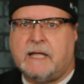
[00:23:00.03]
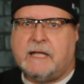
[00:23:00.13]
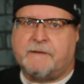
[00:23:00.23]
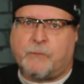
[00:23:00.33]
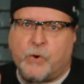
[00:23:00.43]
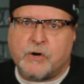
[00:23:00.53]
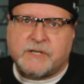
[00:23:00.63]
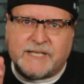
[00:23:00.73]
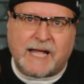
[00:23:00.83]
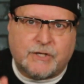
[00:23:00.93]
If we're
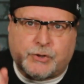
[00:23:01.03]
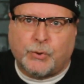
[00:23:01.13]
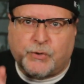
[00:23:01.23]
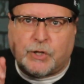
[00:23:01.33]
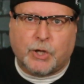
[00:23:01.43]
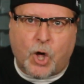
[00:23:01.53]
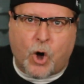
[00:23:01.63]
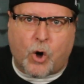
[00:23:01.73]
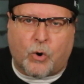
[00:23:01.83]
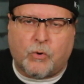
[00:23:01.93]
dead to the
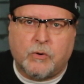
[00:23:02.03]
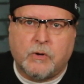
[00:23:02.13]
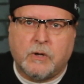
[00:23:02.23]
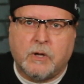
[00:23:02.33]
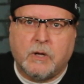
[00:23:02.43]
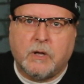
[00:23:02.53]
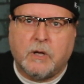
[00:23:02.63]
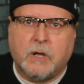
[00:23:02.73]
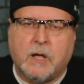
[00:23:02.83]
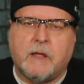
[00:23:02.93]
law,
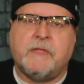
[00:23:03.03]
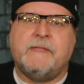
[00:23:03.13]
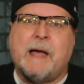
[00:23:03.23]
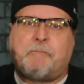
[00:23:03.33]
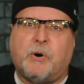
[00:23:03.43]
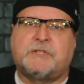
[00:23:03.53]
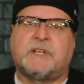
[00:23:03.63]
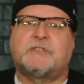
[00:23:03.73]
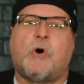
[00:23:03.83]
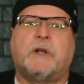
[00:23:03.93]
then that puts
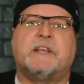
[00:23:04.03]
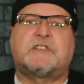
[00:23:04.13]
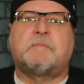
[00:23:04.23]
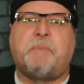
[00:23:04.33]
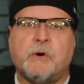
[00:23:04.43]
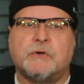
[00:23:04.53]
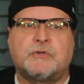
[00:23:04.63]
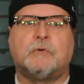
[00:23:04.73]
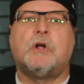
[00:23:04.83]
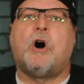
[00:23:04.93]
us on a
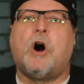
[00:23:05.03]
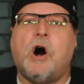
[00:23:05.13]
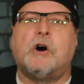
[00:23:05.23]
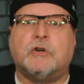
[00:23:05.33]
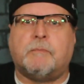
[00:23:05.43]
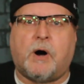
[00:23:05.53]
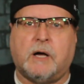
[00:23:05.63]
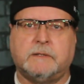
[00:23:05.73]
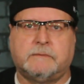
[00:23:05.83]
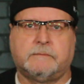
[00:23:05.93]
spiritual Autobahn.